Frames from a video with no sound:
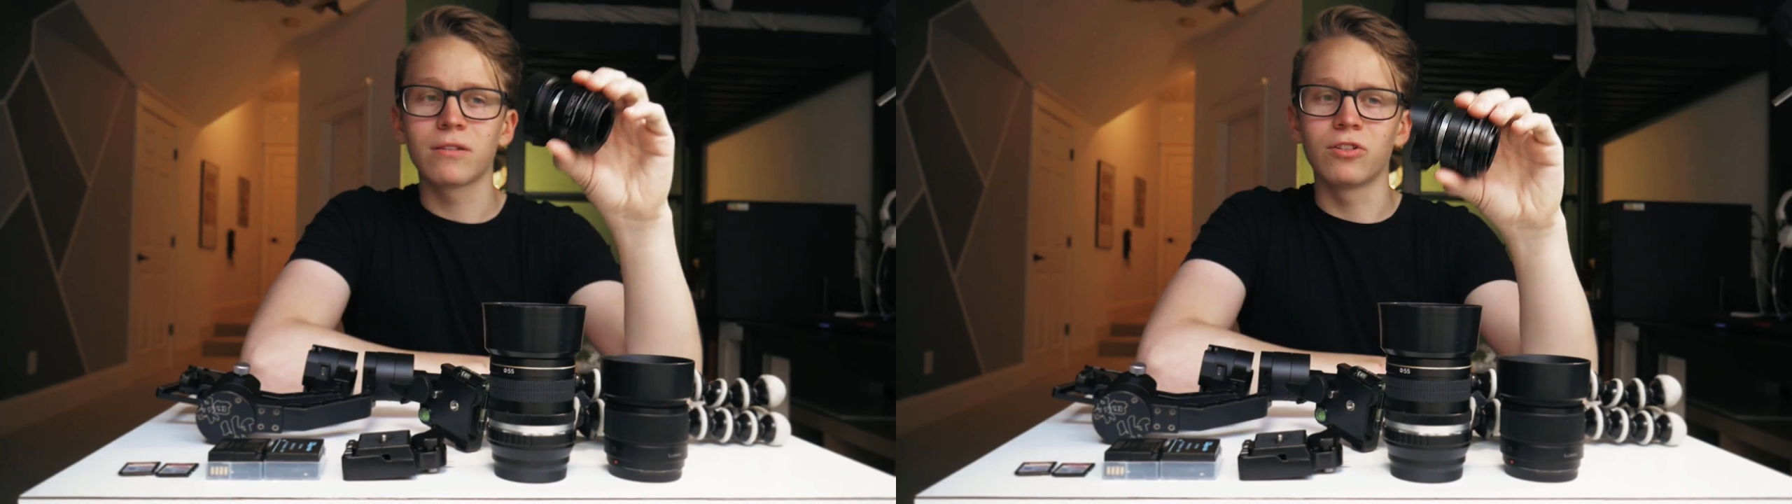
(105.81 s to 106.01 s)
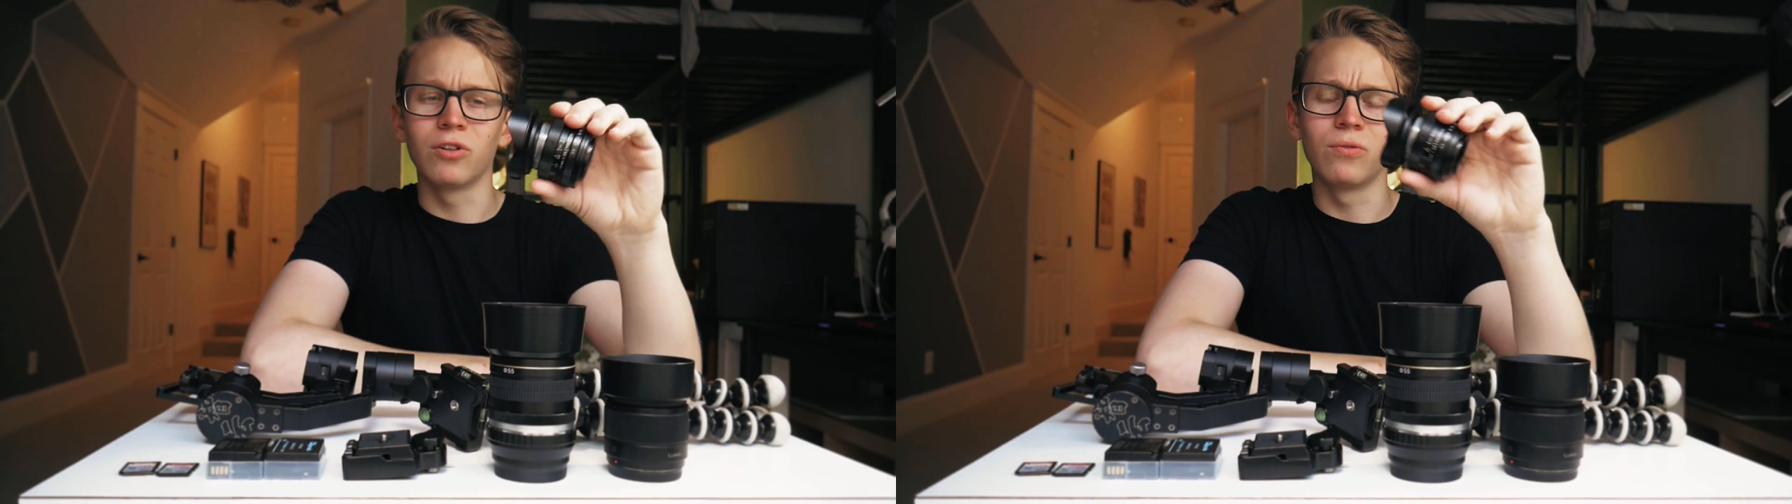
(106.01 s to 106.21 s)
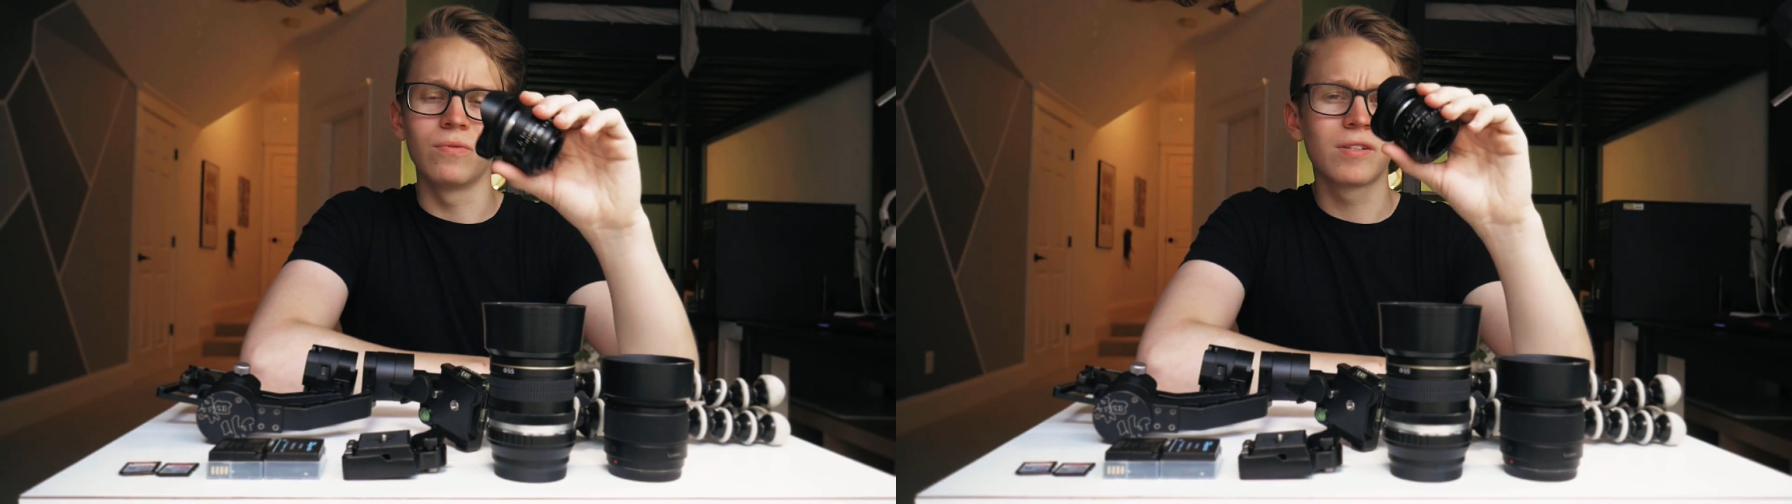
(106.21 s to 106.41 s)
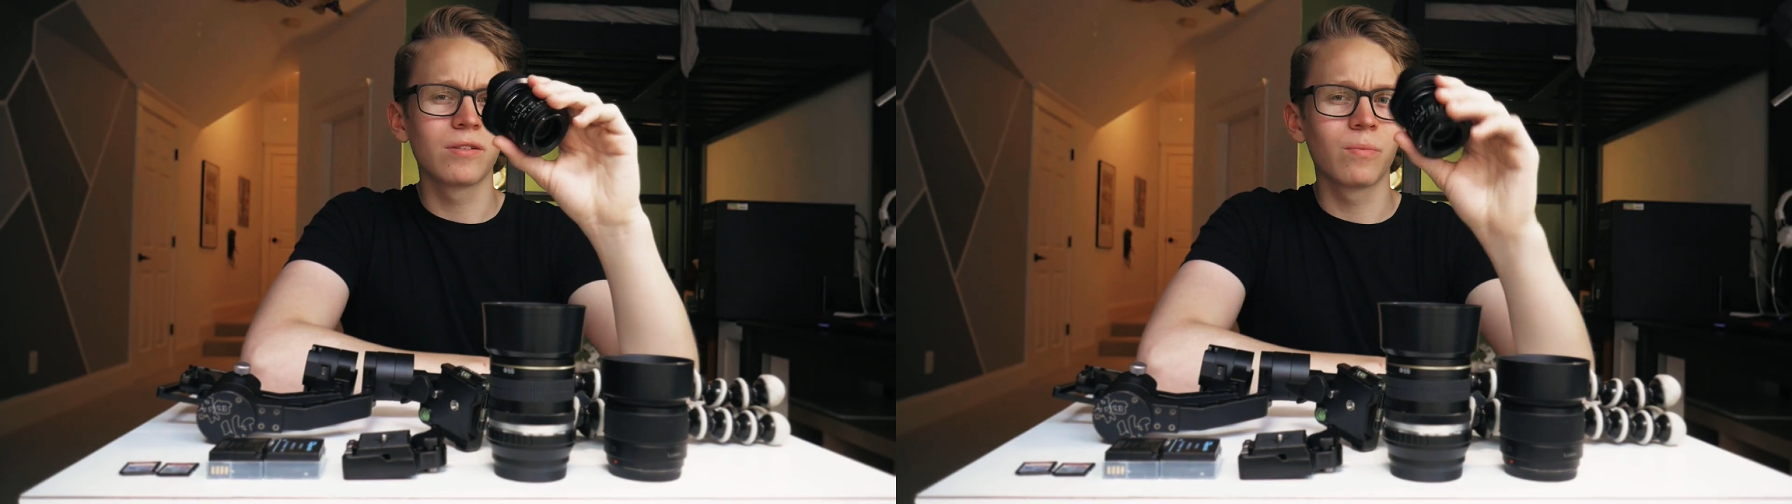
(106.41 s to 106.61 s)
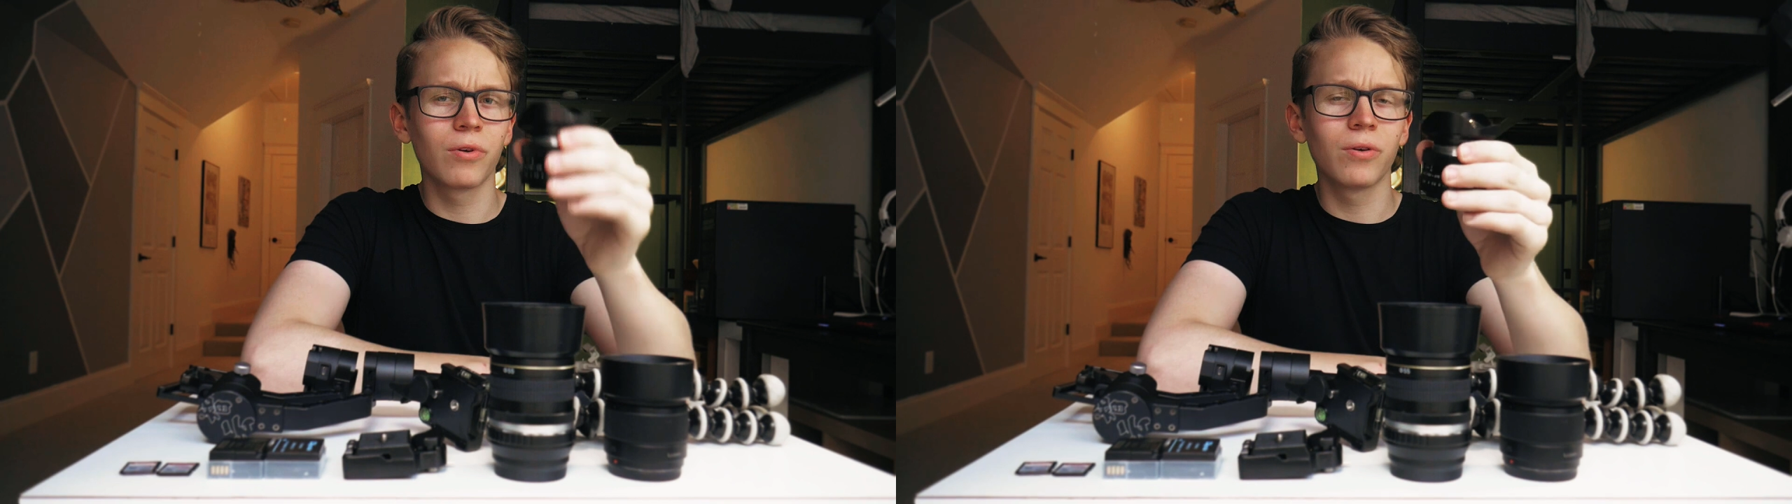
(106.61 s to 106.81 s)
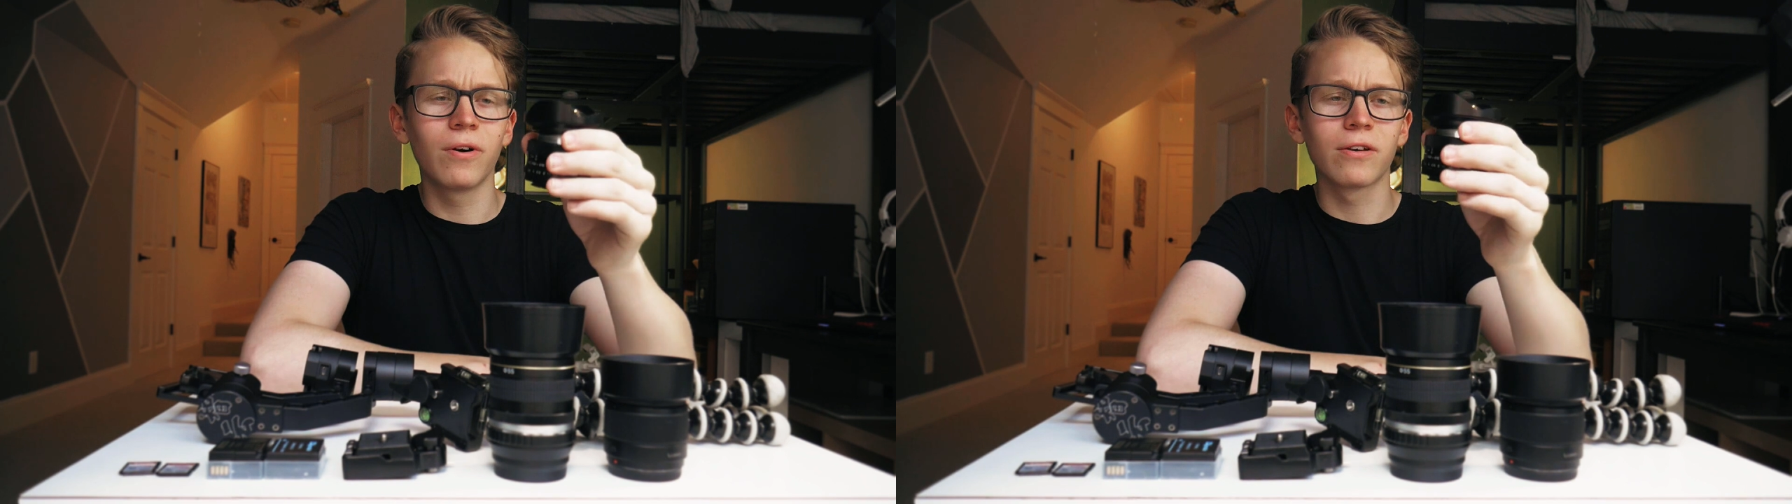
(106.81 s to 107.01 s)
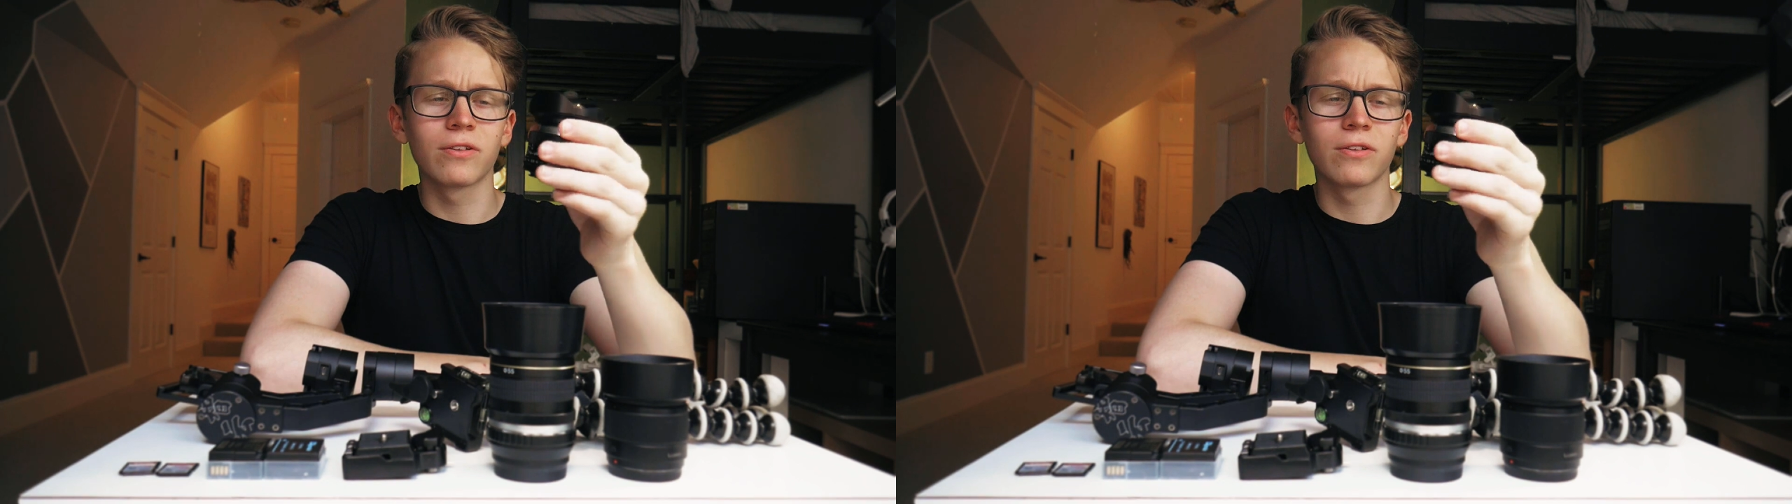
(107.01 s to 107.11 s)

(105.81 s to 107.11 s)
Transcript: So this is a pretty well